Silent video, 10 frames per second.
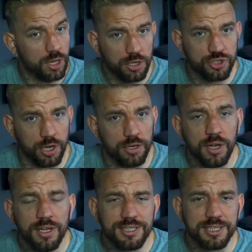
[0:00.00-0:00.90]
and locks
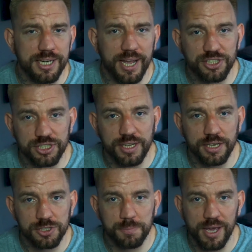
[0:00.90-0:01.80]
on to the next
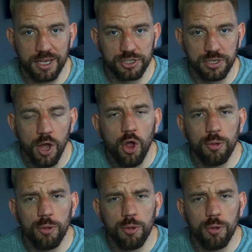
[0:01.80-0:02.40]
nearest person,